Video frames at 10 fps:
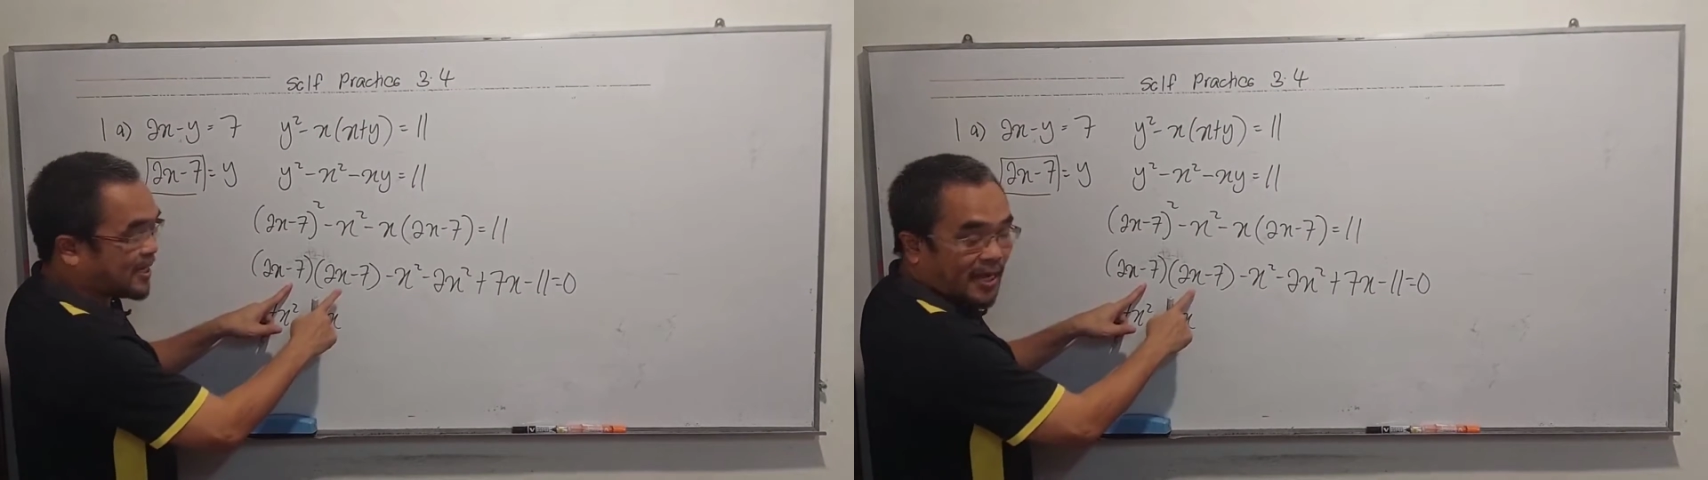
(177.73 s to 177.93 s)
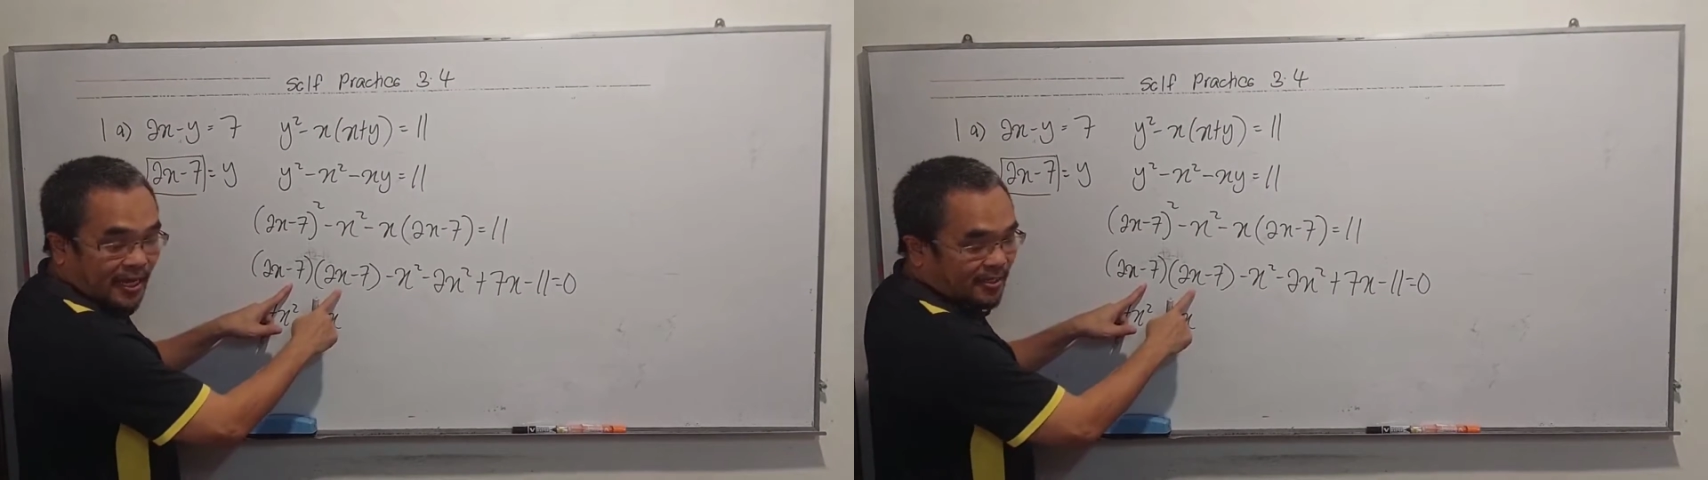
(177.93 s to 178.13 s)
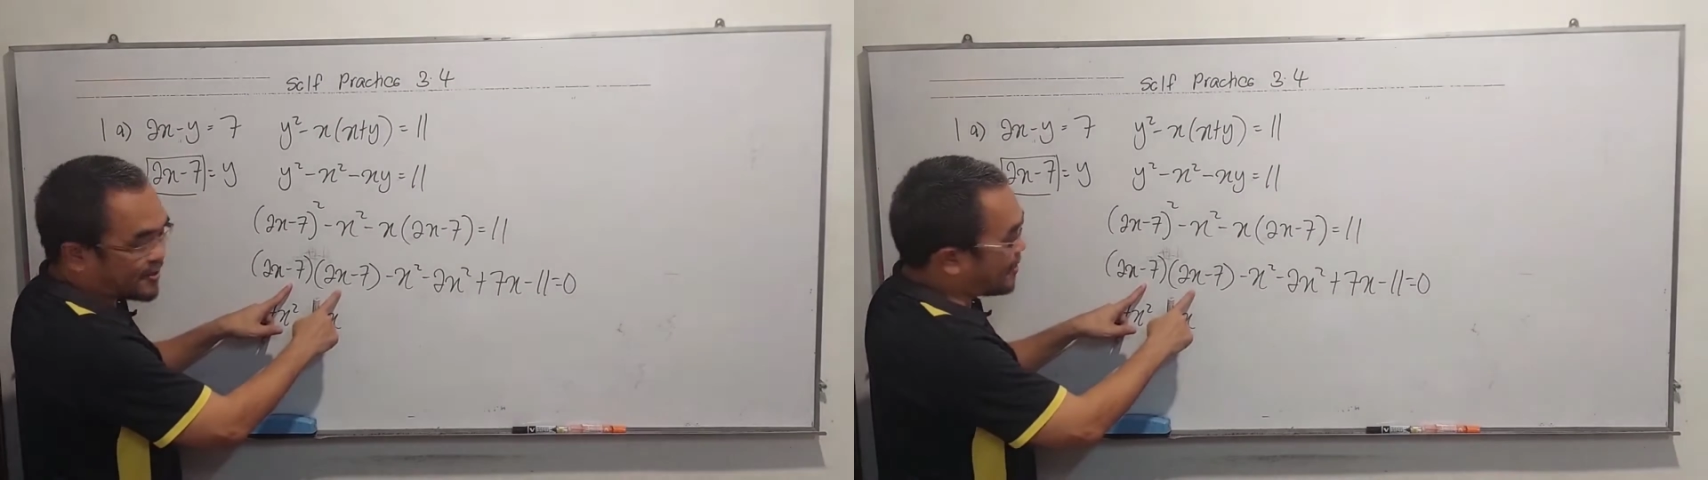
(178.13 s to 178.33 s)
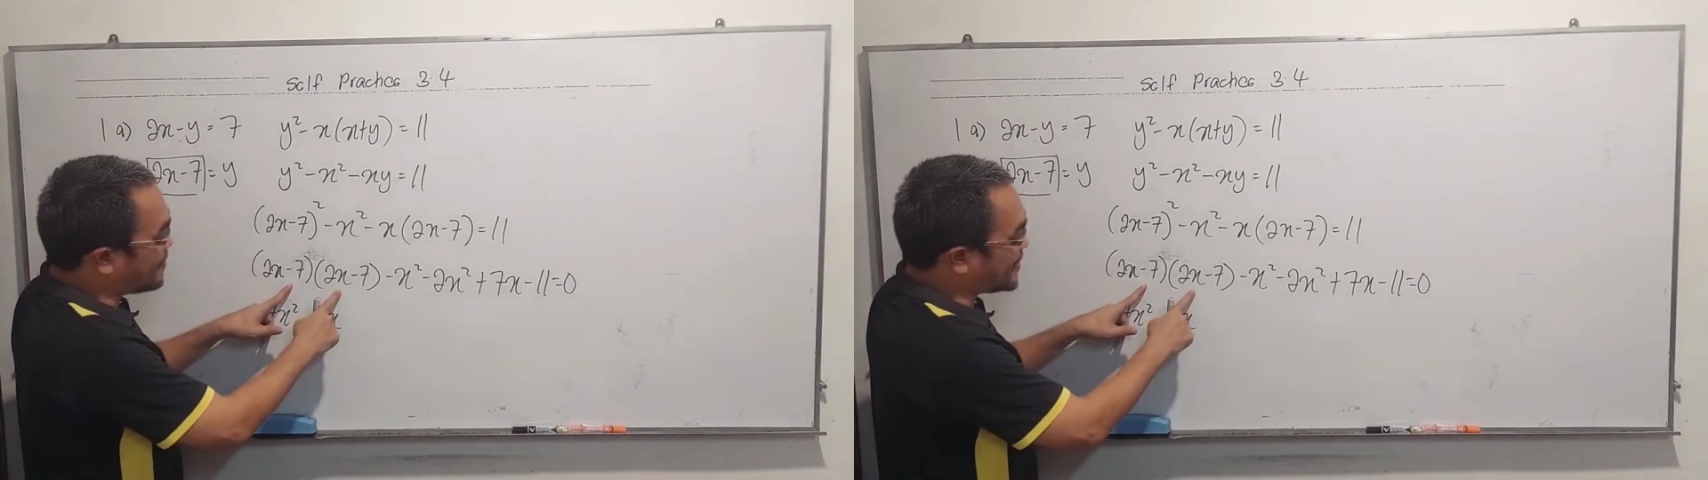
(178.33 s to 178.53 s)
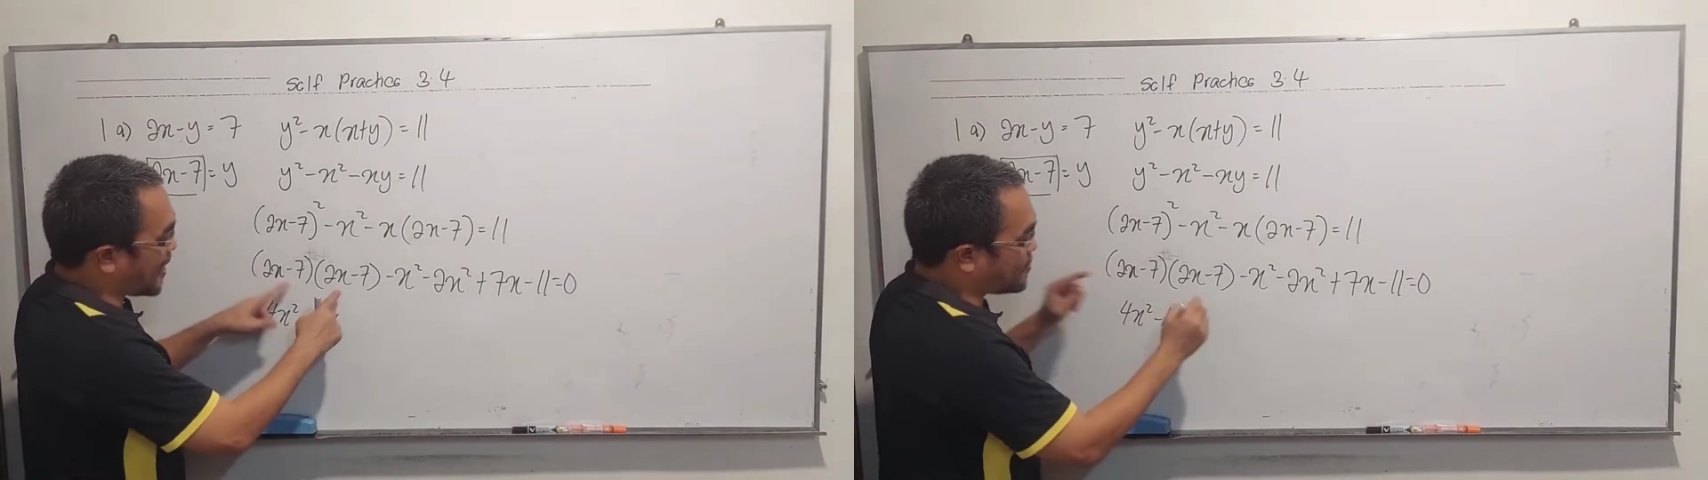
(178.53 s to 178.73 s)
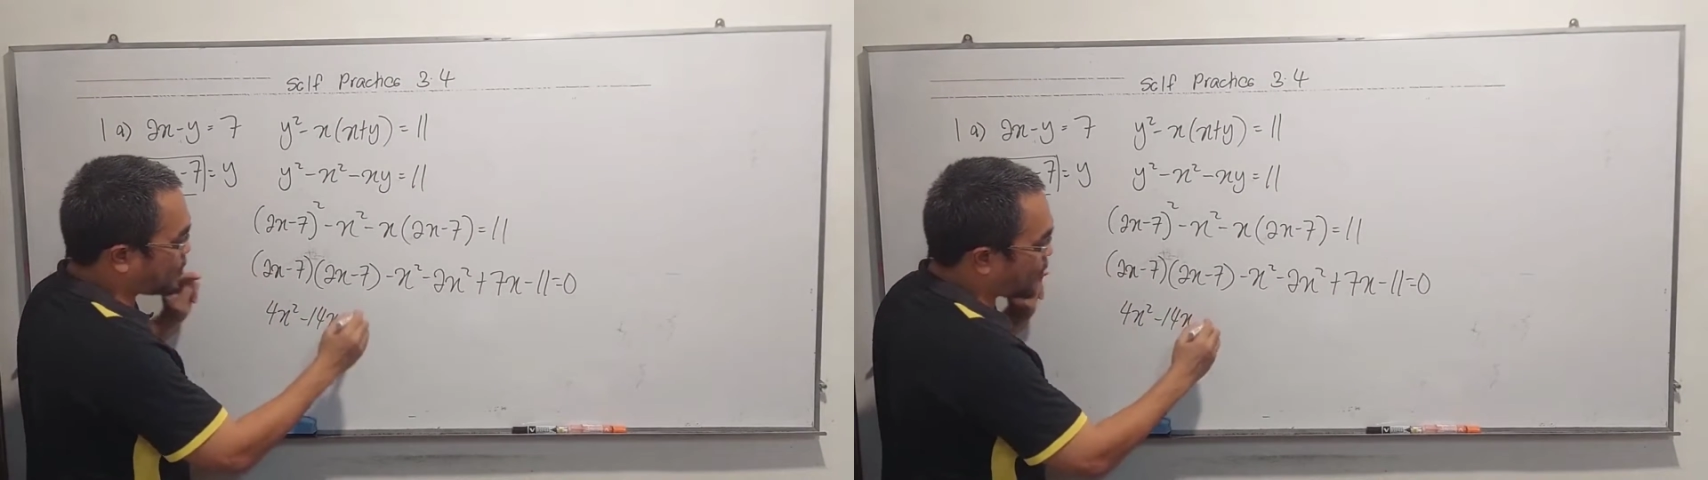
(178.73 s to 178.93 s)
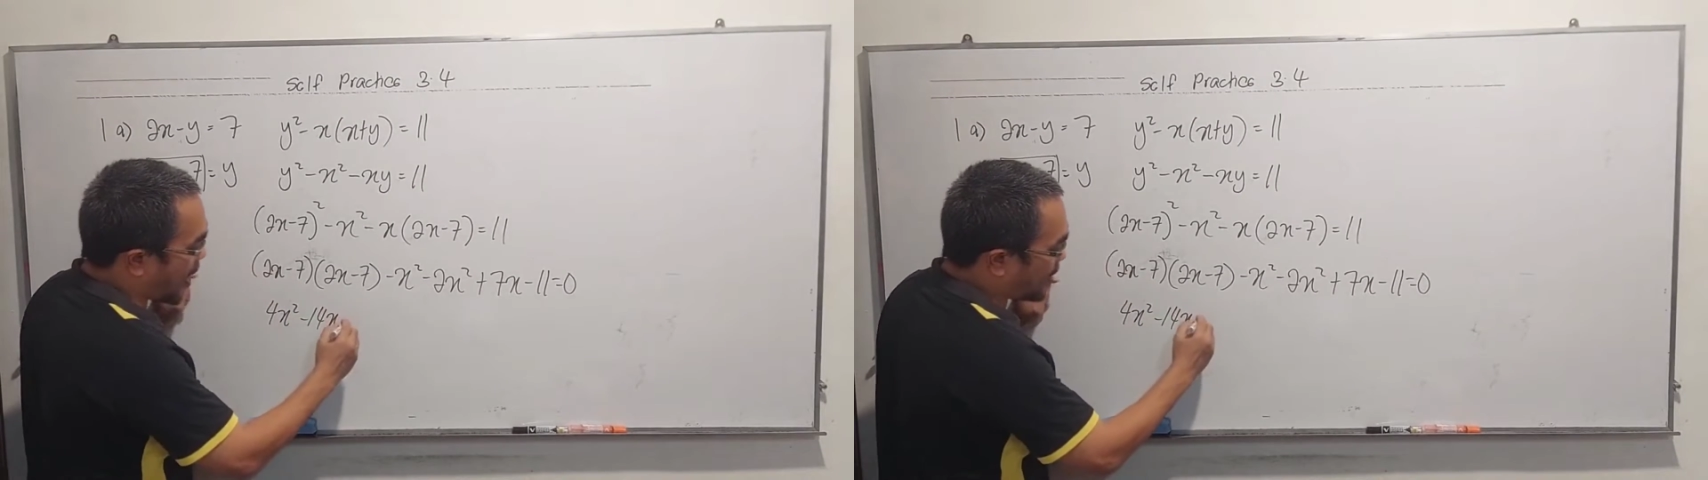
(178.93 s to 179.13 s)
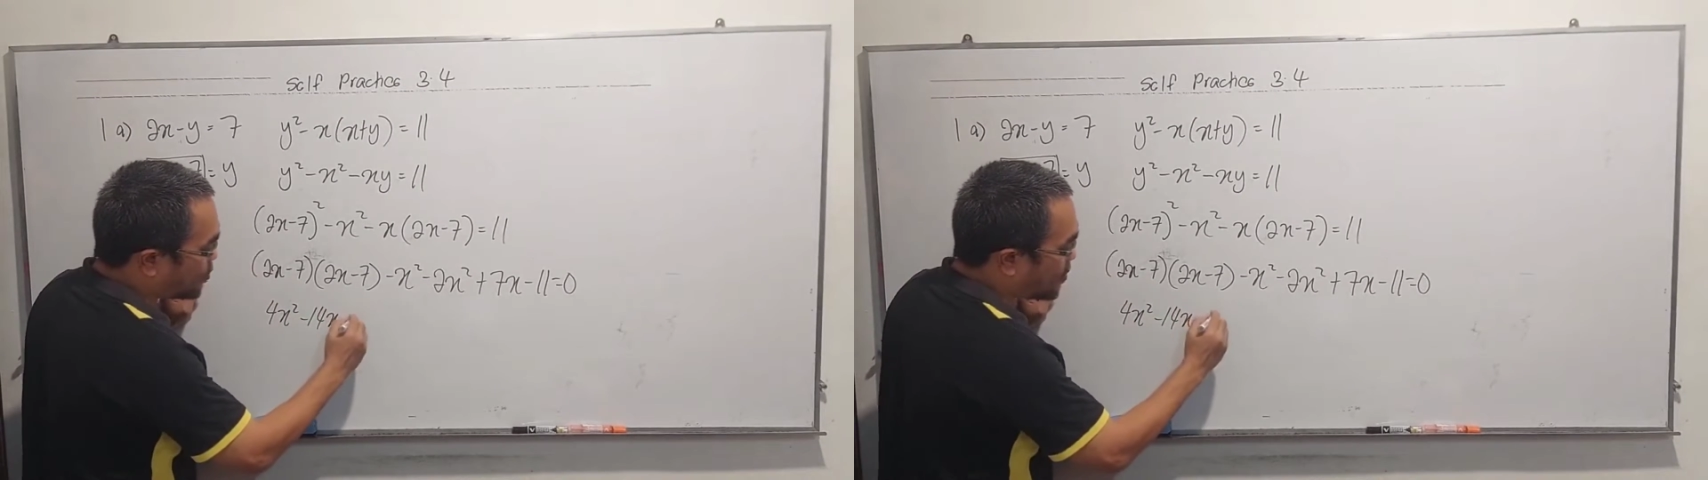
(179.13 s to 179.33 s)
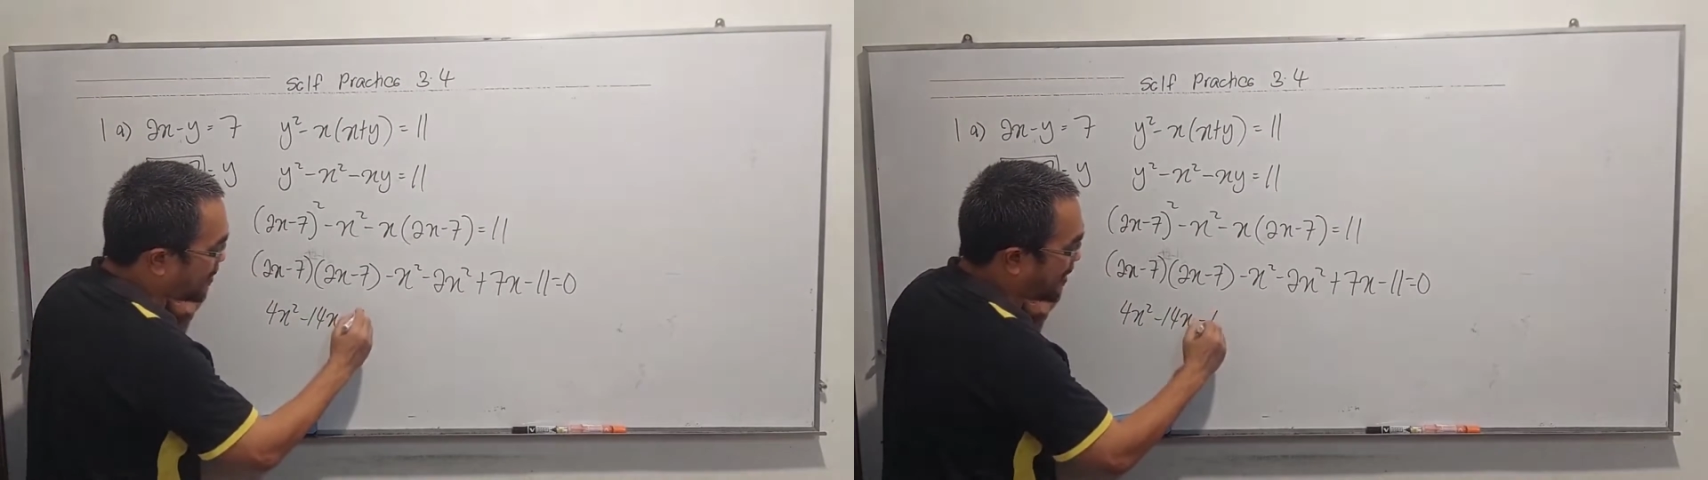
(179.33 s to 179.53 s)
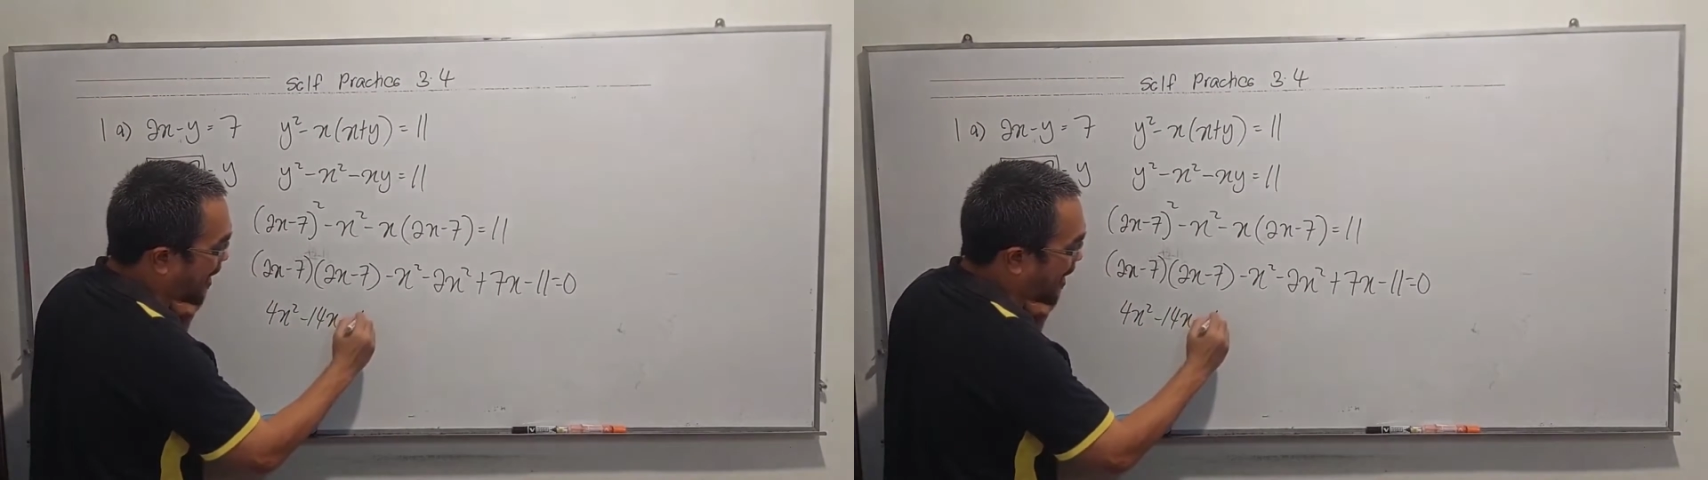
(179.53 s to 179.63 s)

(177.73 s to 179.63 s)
Negative 7 times 2x will be